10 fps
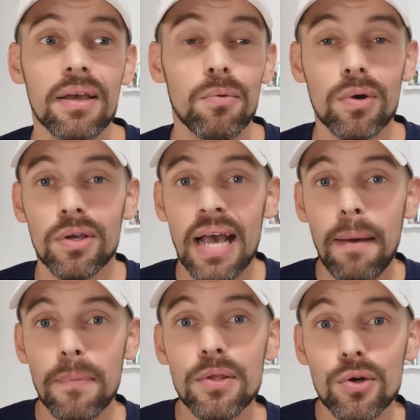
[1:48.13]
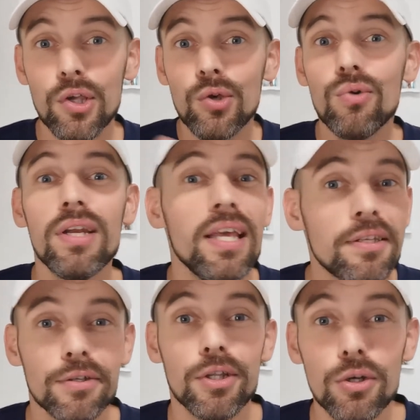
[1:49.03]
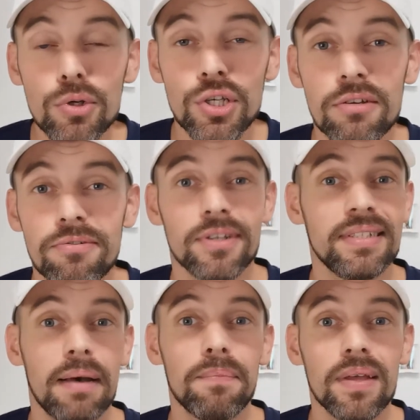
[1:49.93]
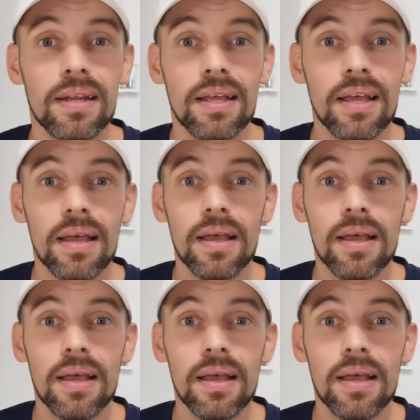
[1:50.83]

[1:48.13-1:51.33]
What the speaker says: when you come up with your unique solution for something,